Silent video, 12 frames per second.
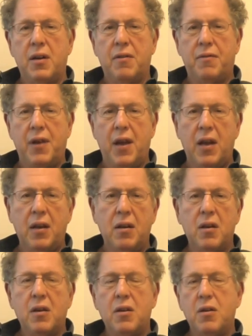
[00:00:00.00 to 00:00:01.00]
in a vein,
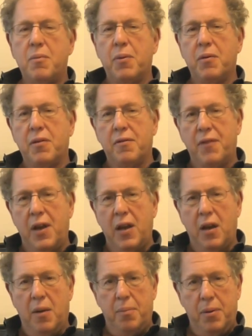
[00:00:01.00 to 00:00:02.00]
you burn the vein
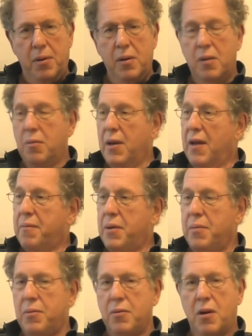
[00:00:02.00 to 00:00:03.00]
up. We have
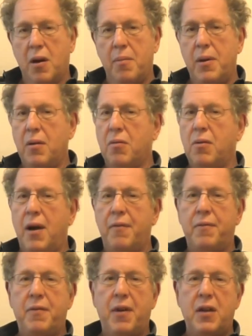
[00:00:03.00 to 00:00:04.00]
people who come here who have
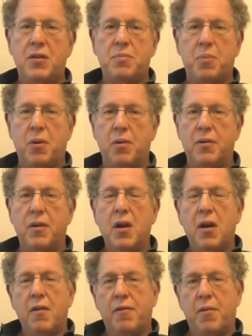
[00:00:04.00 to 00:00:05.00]
veins burned
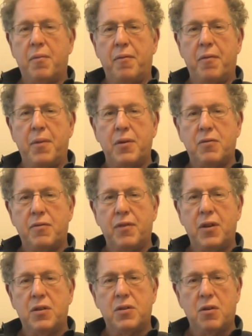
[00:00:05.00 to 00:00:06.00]
from
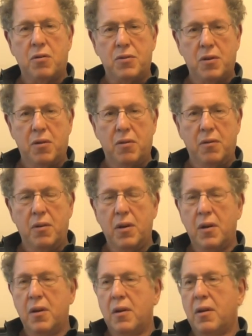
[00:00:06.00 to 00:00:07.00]
intravenous ozone.
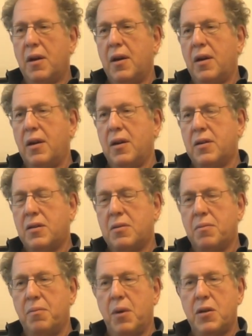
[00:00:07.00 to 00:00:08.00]
It's
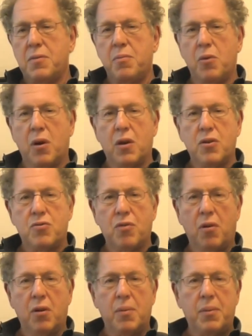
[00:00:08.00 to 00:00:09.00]
much more
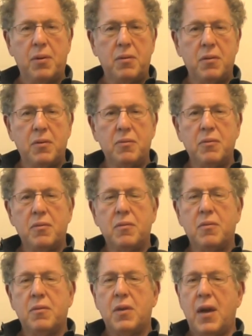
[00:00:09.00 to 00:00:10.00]
controllable,
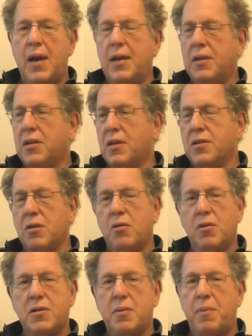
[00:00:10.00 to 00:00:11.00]
and it doesn't
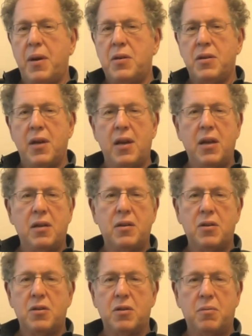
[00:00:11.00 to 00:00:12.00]
cost the patient any
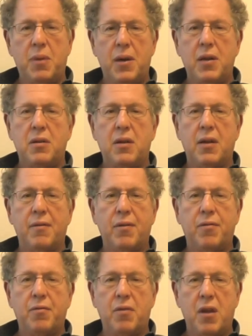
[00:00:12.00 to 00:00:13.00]
additional money to give it
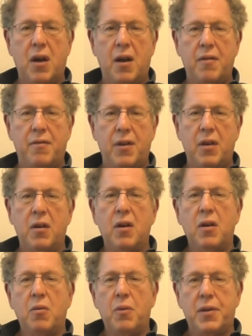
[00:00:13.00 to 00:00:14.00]
through the IV
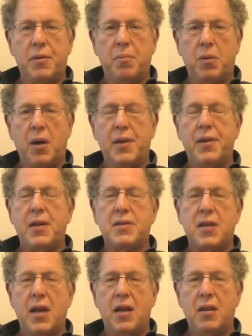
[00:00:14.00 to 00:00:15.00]
with the blood that's
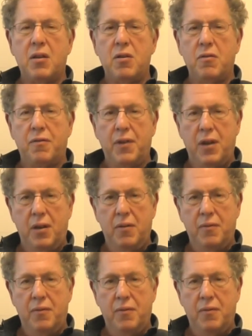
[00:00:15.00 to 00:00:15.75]
getting the UV.